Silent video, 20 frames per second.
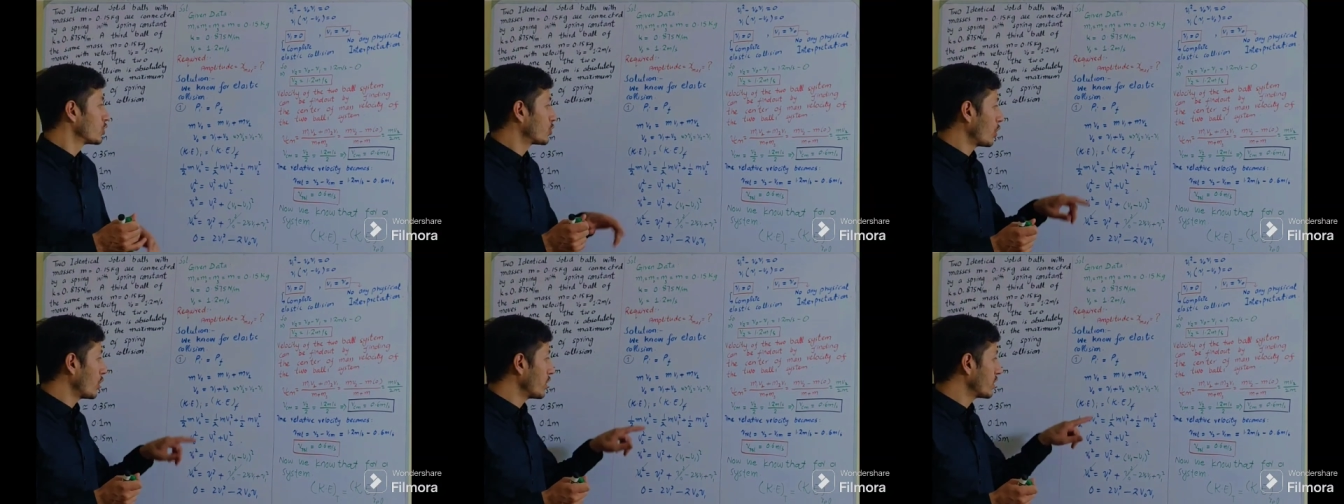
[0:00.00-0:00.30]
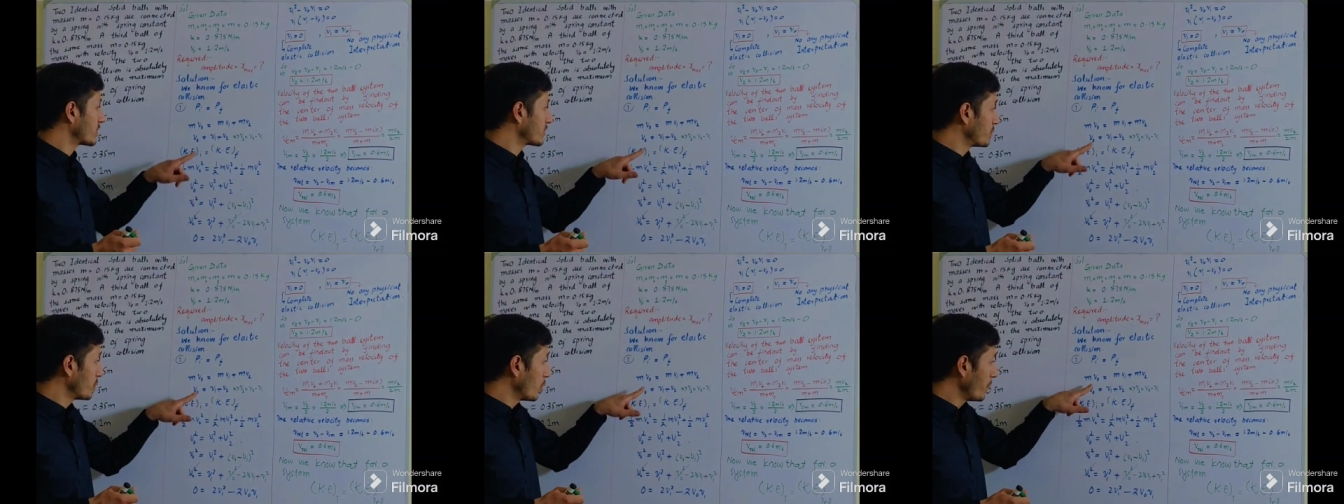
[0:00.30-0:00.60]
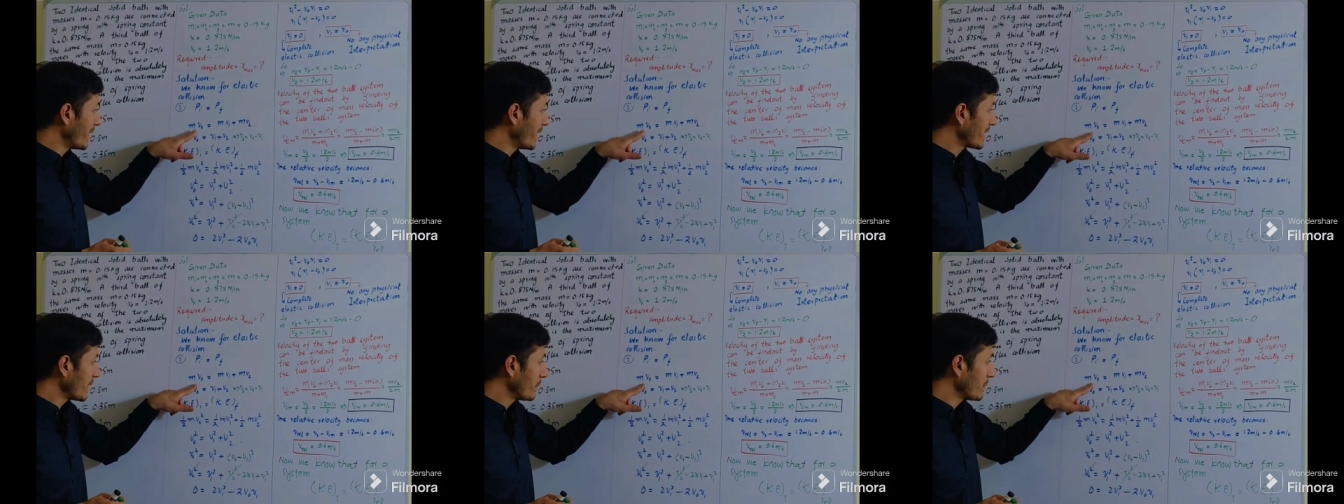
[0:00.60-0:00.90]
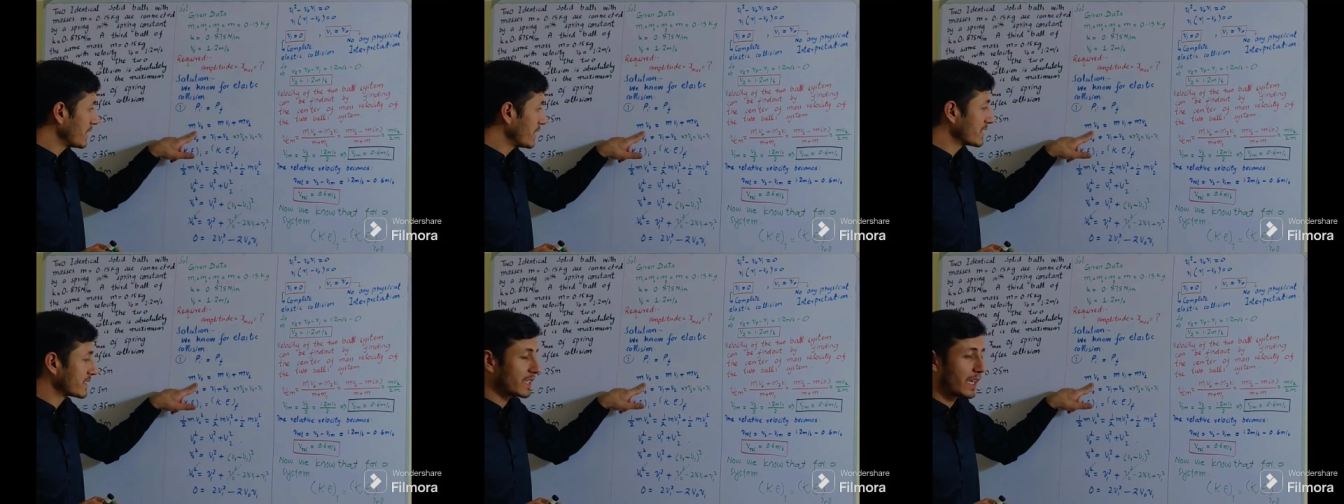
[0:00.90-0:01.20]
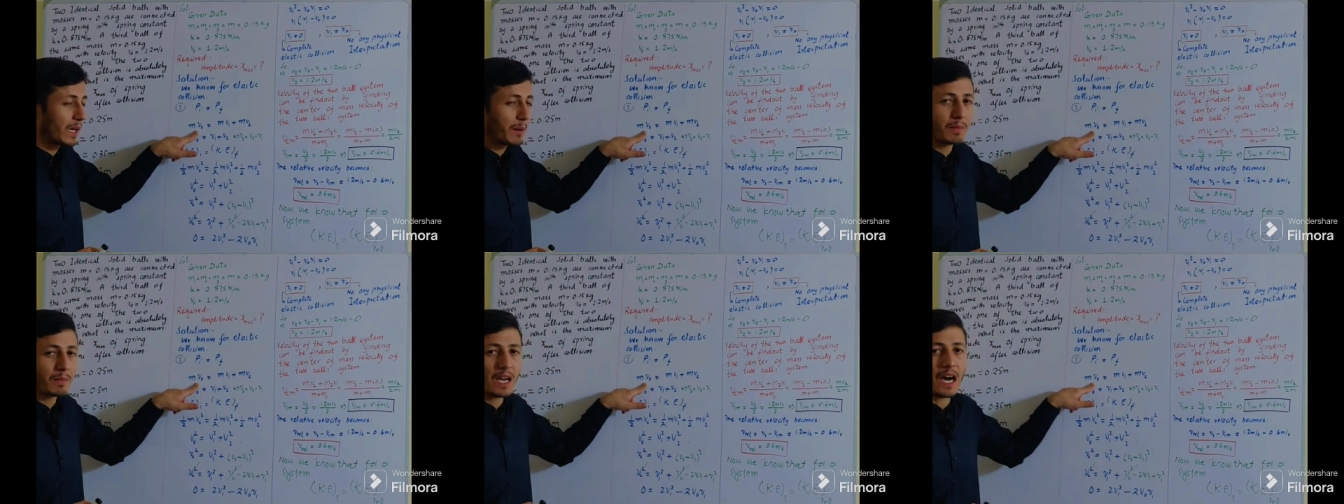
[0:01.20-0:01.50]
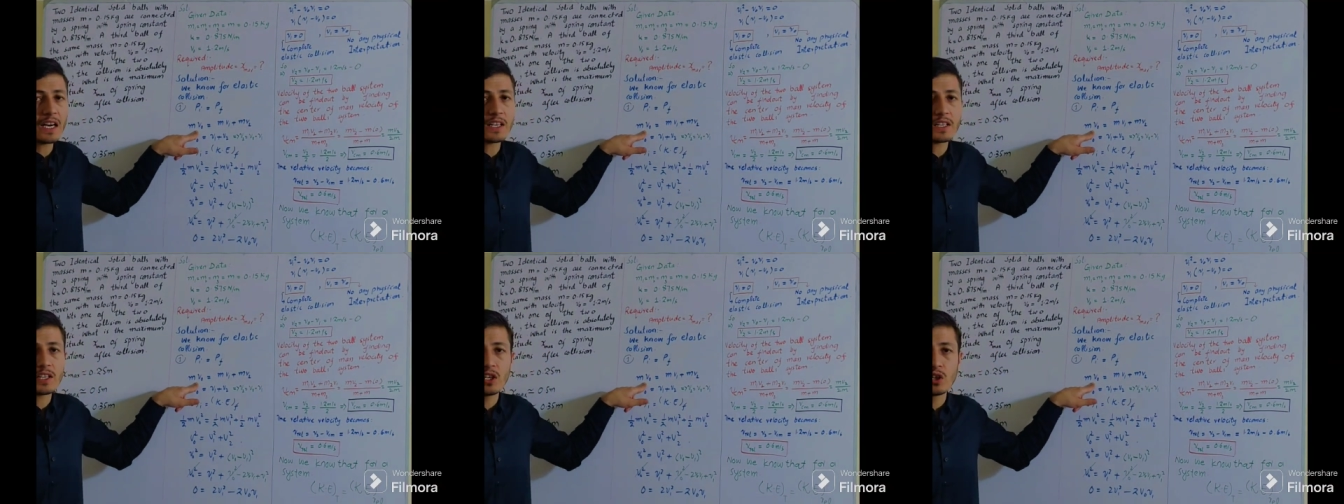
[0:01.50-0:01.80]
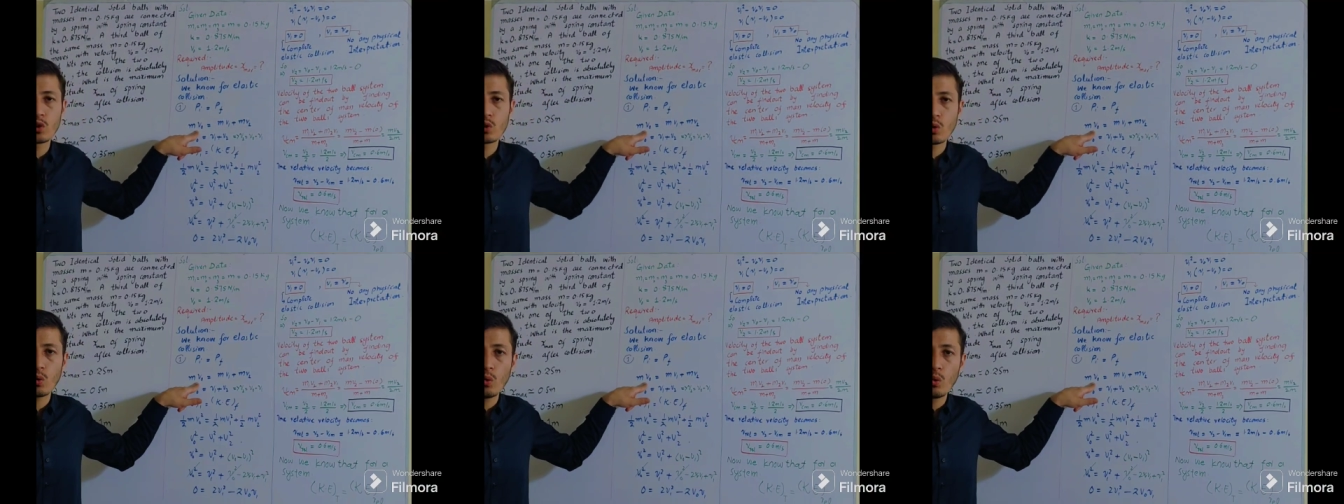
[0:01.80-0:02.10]
So its momentum is m naught
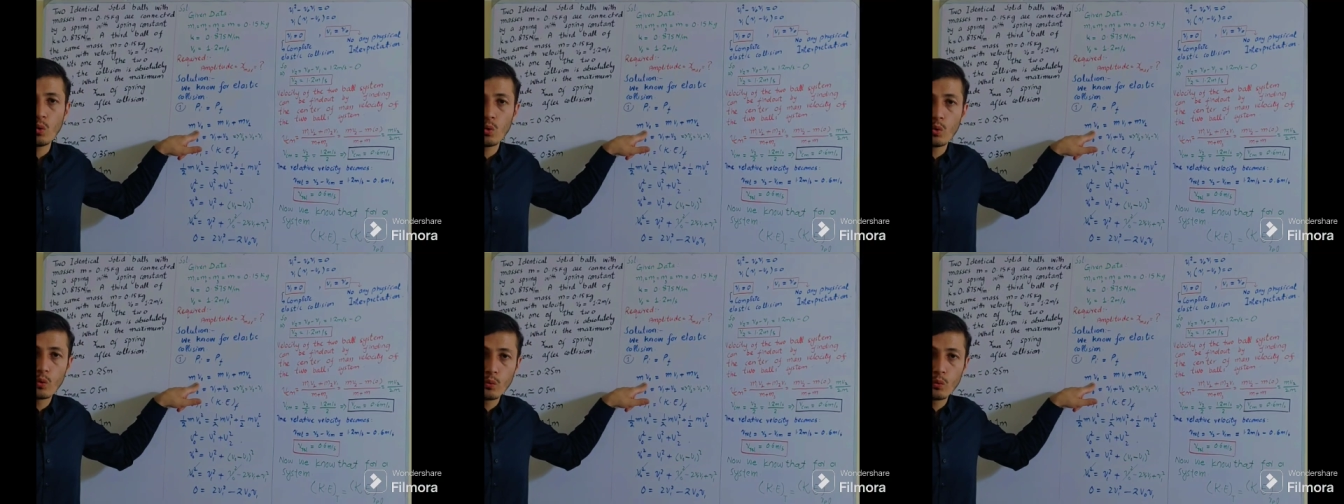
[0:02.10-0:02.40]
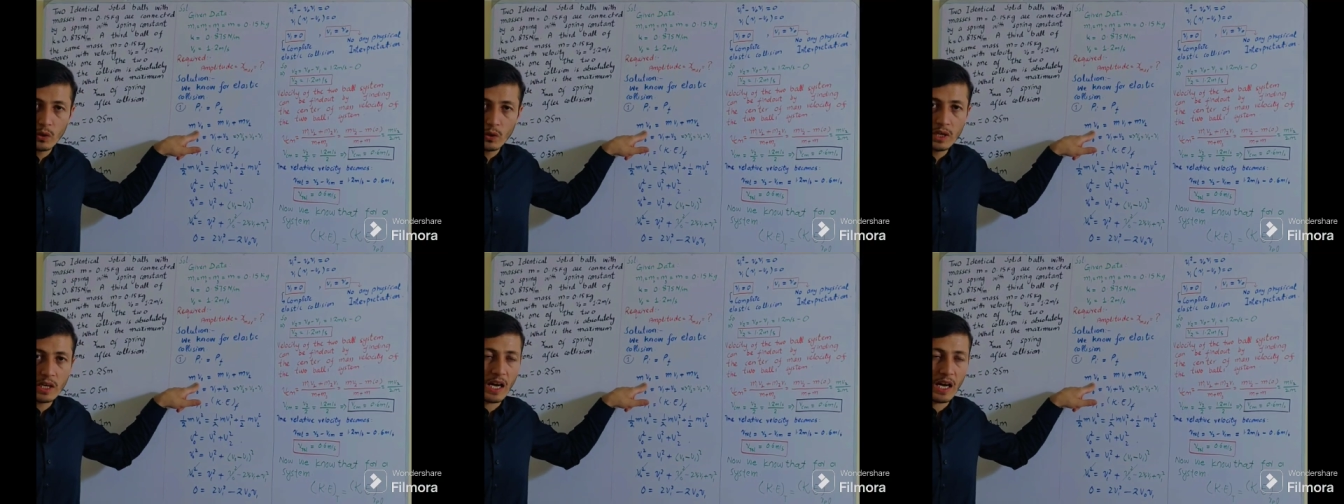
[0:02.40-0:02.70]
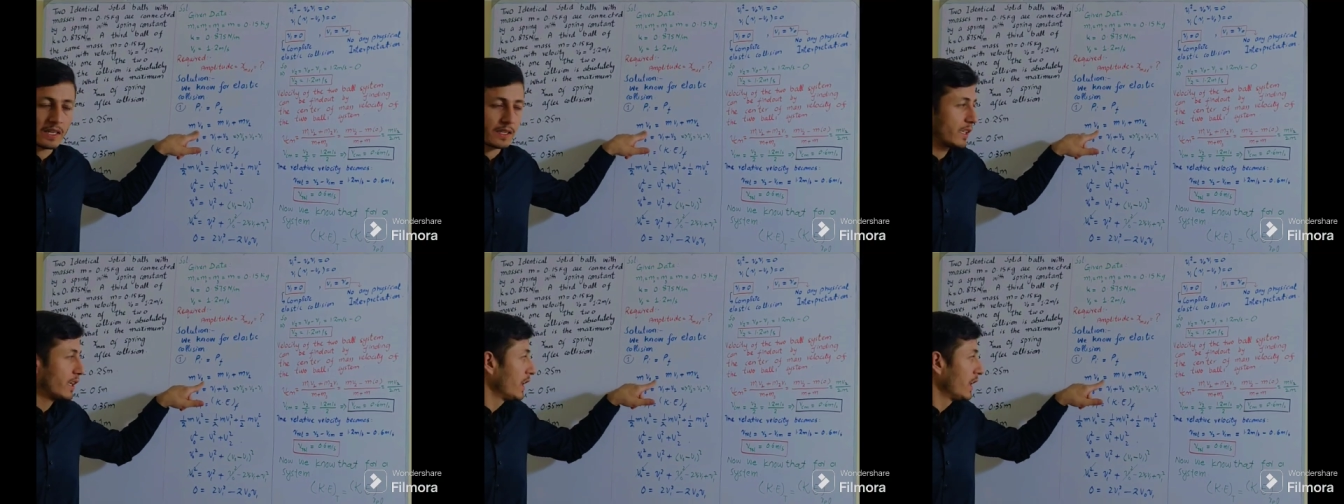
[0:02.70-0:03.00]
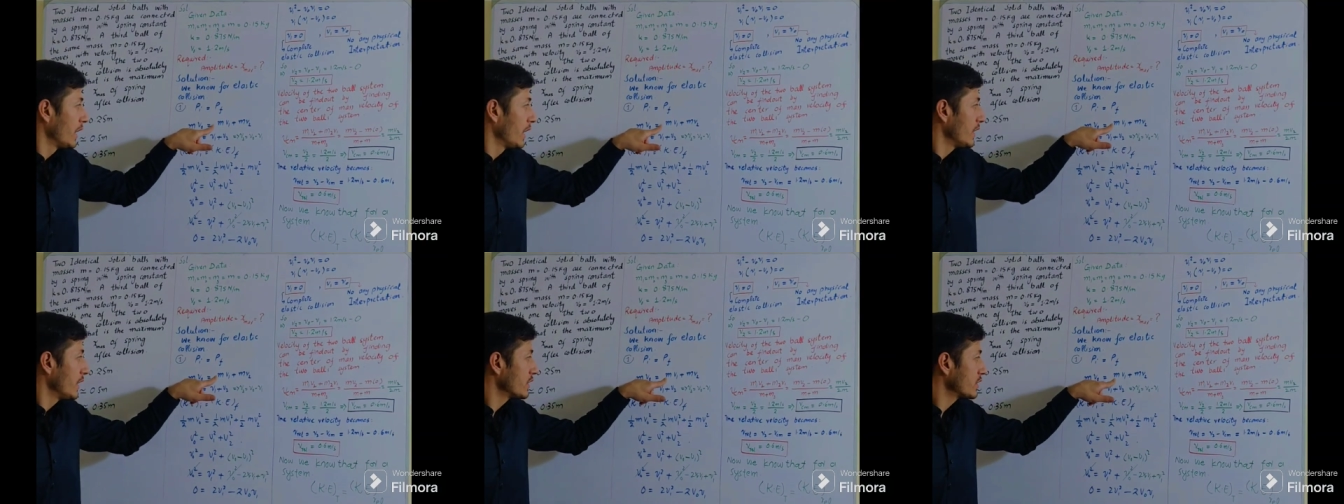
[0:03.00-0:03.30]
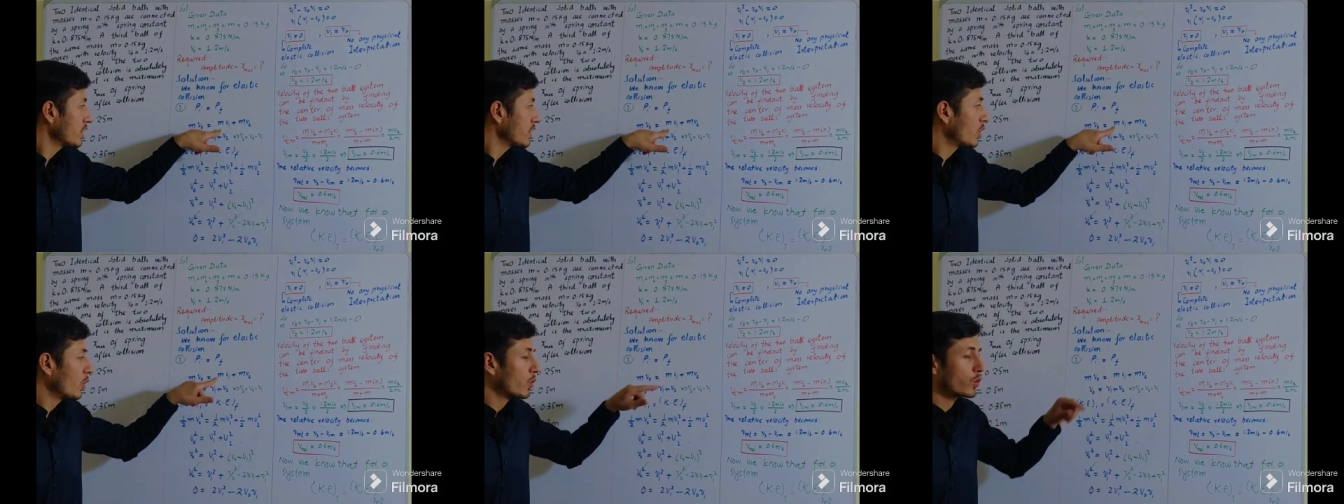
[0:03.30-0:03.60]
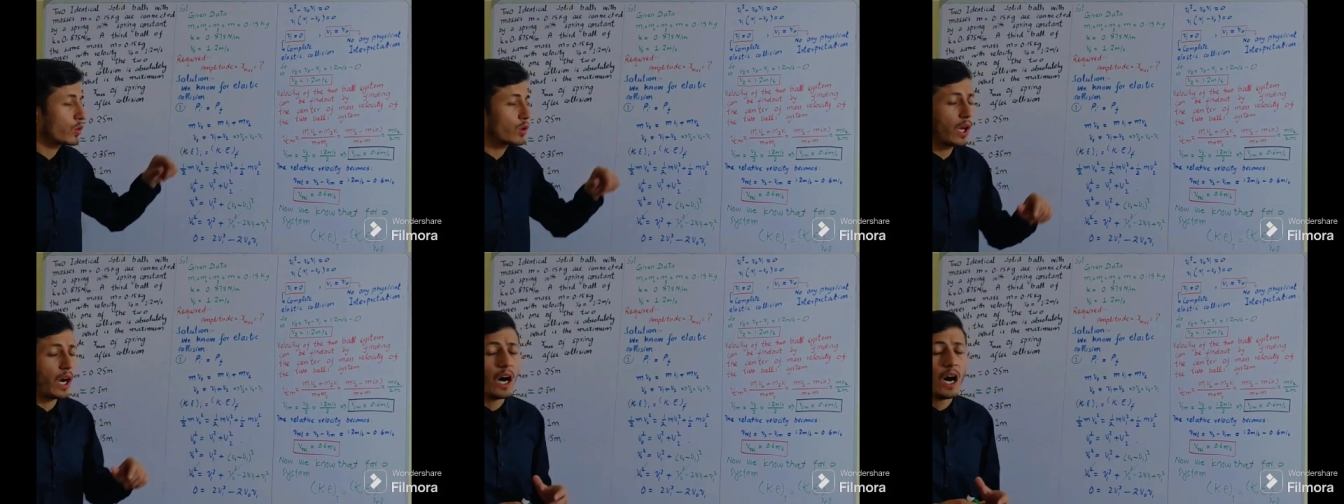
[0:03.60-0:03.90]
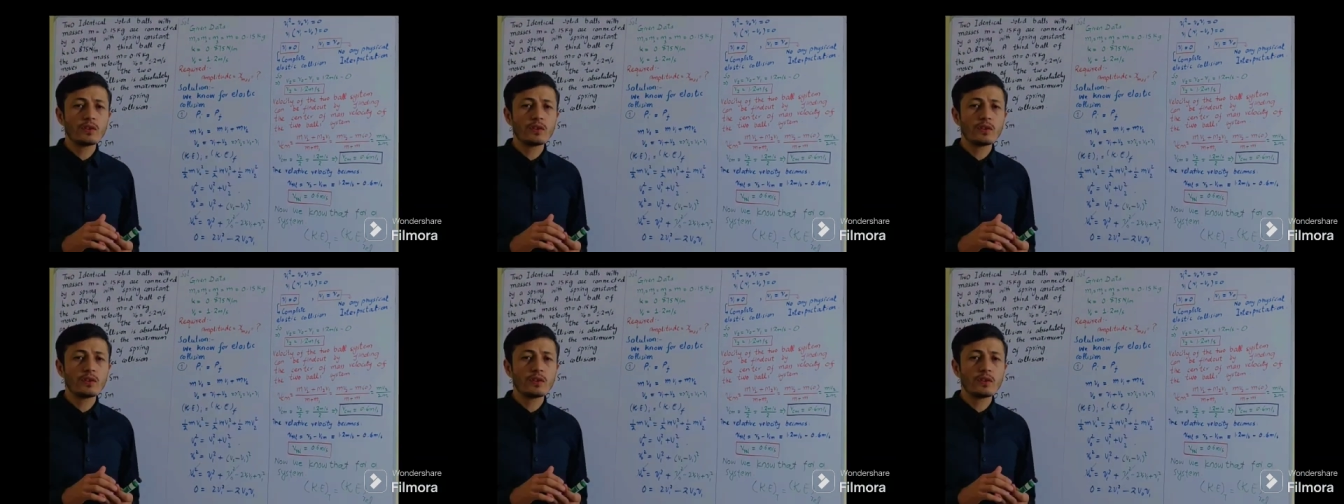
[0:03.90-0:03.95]
into v naught is equal to the